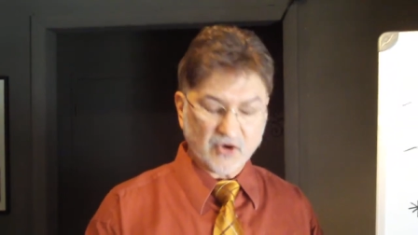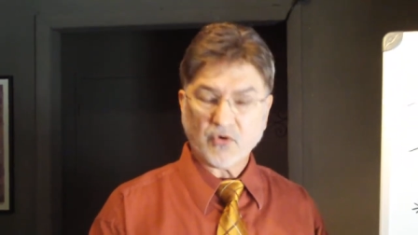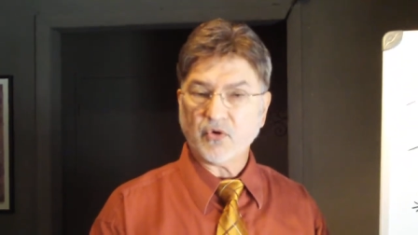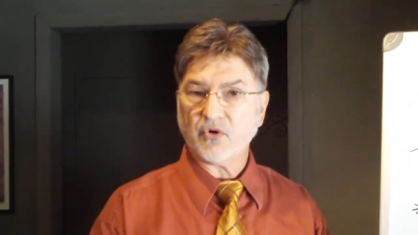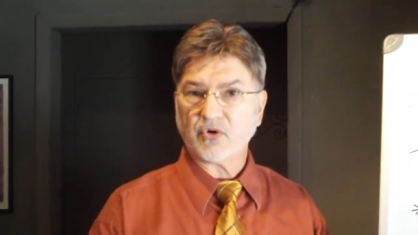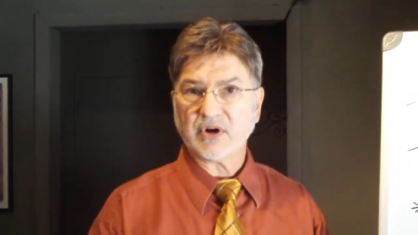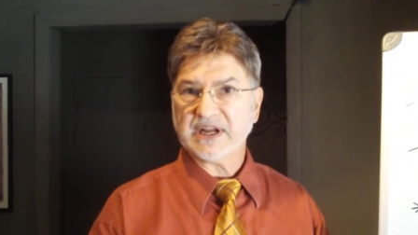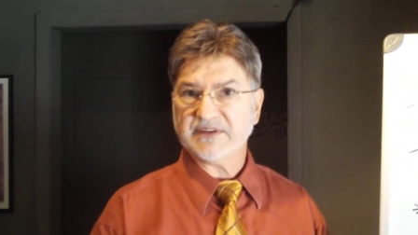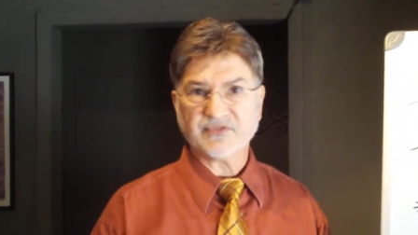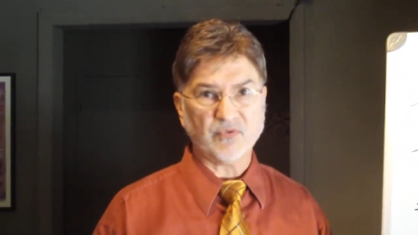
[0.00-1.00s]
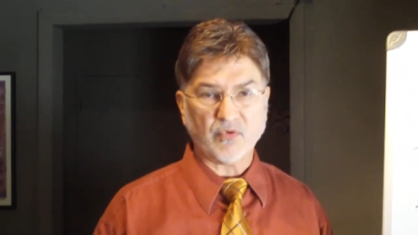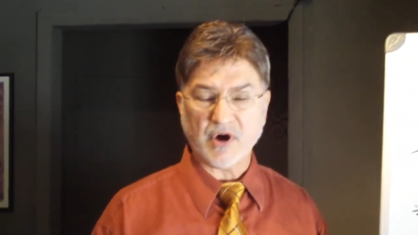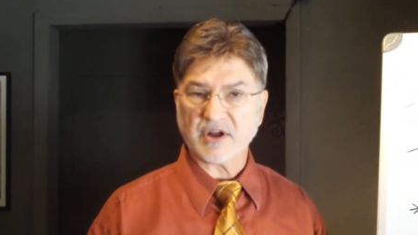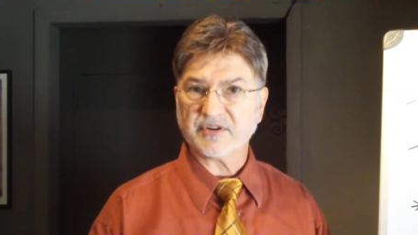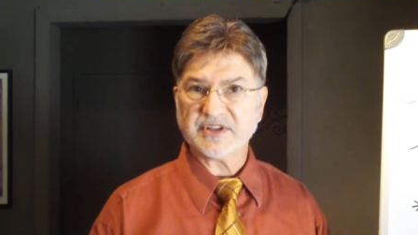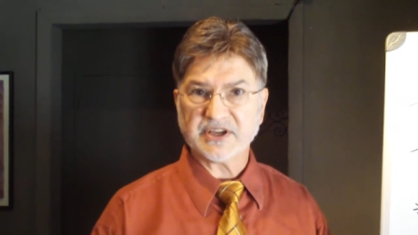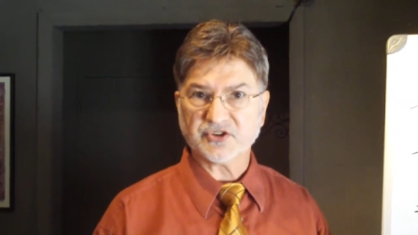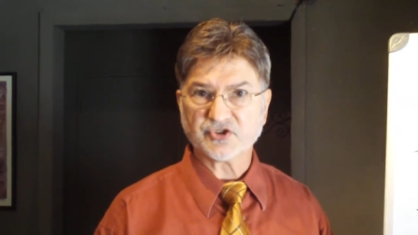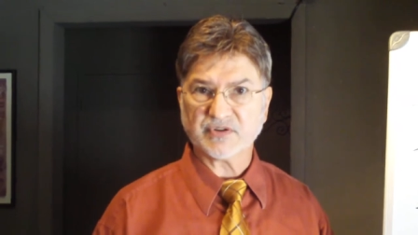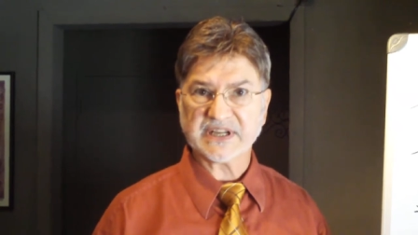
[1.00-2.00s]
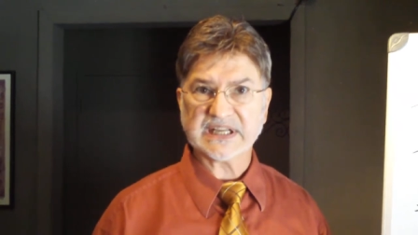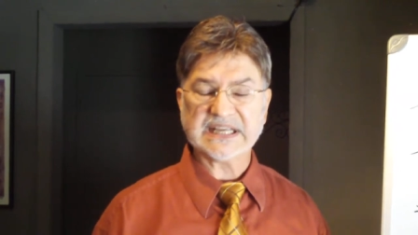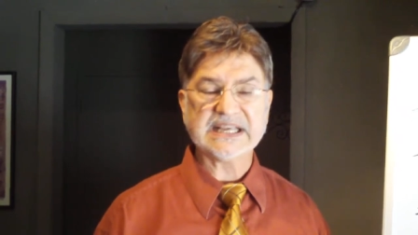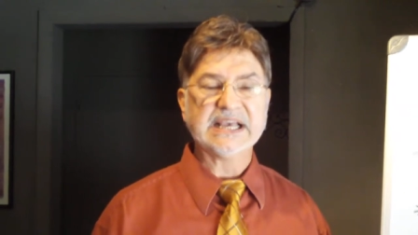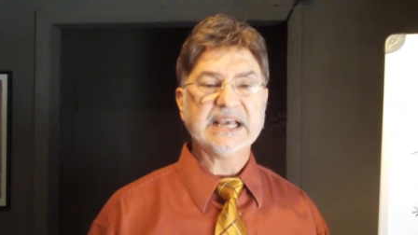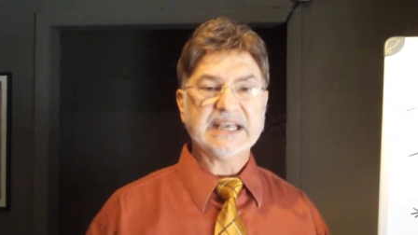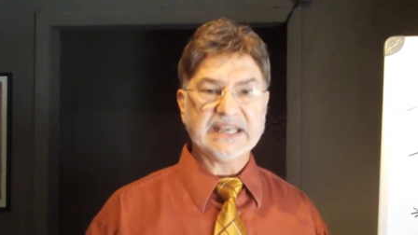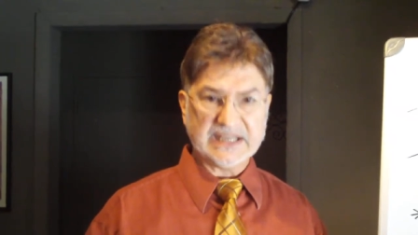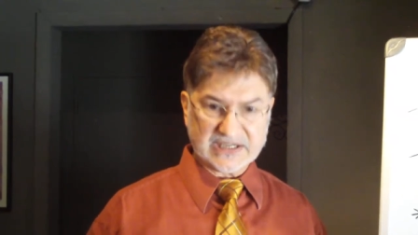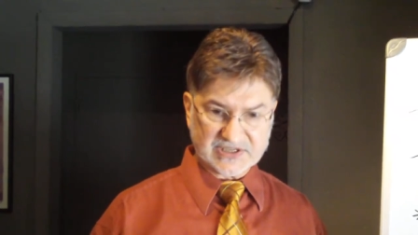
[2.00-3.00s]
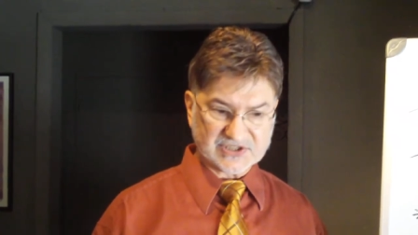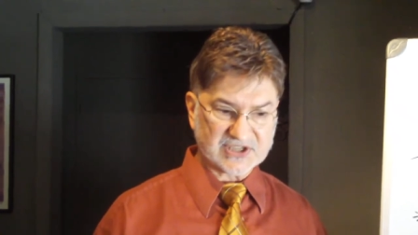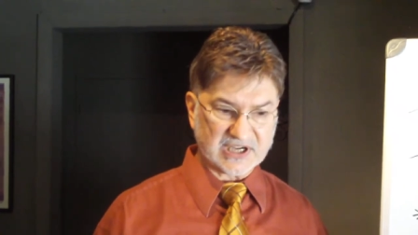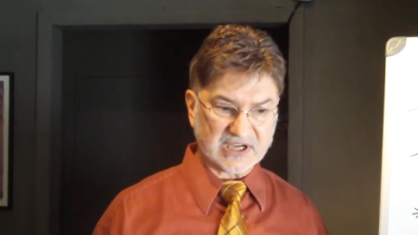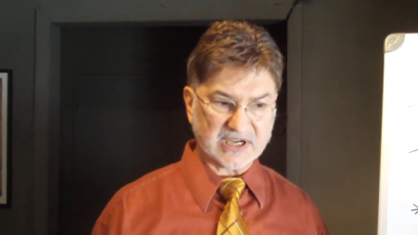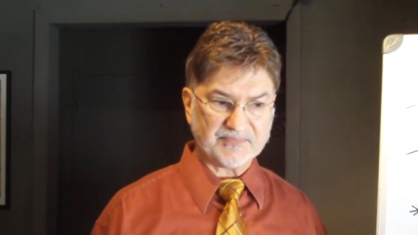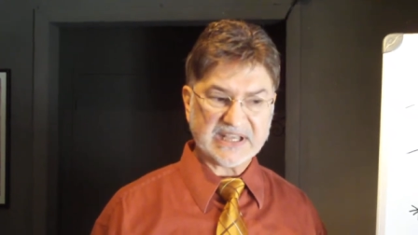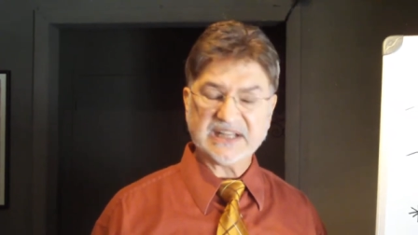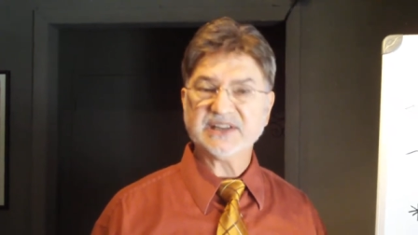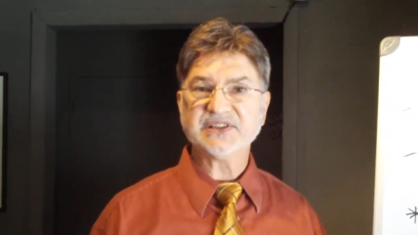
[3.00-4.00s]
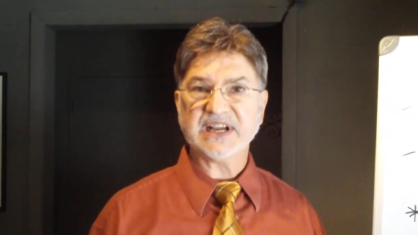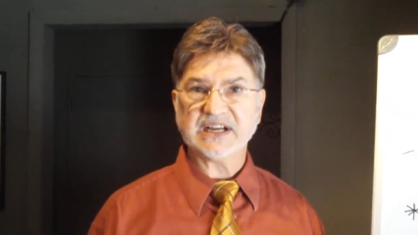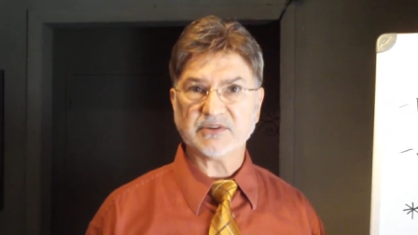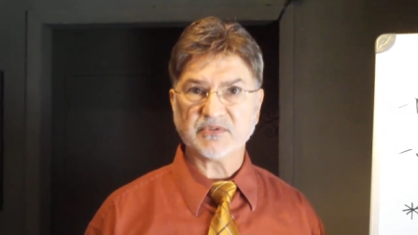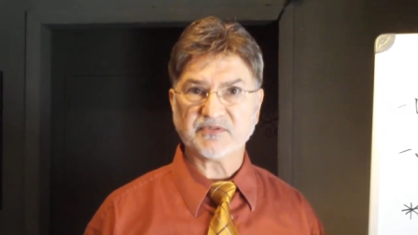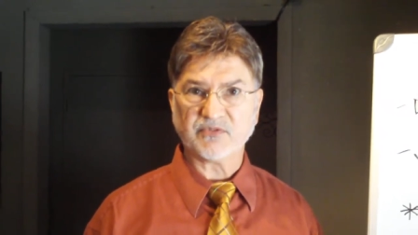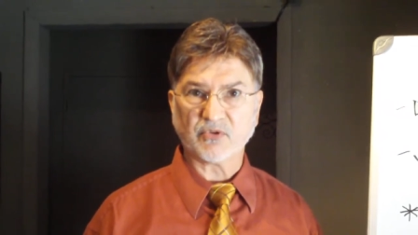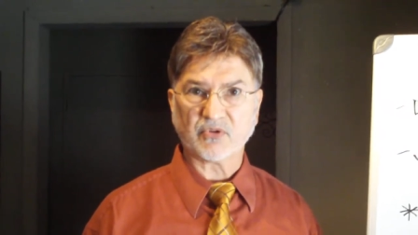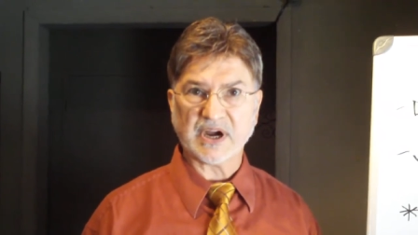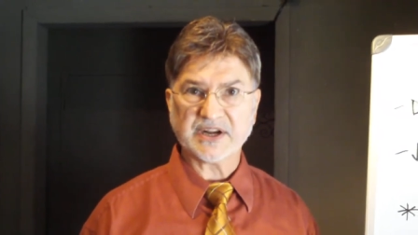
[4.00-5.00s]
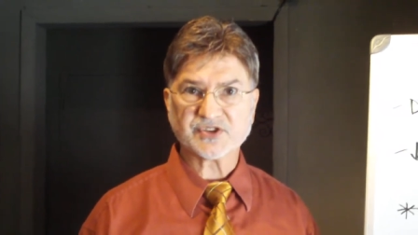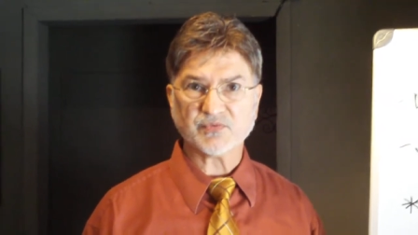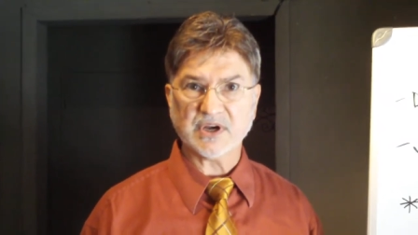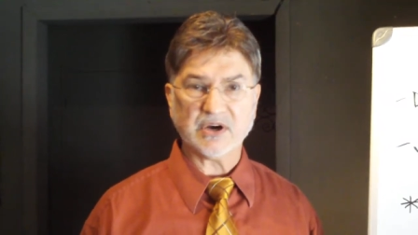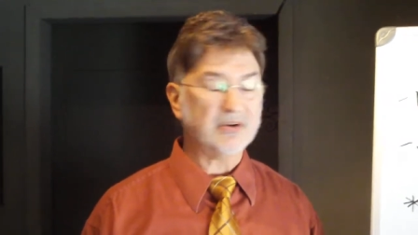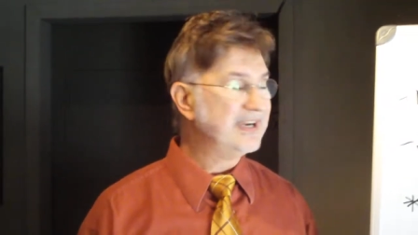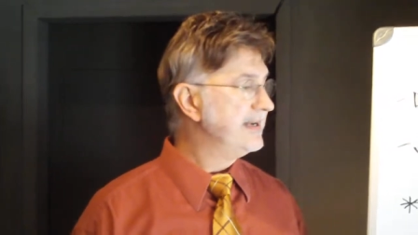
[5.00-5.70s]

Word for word: or if the water that you're drinking is uh, inundated with fluoride as well.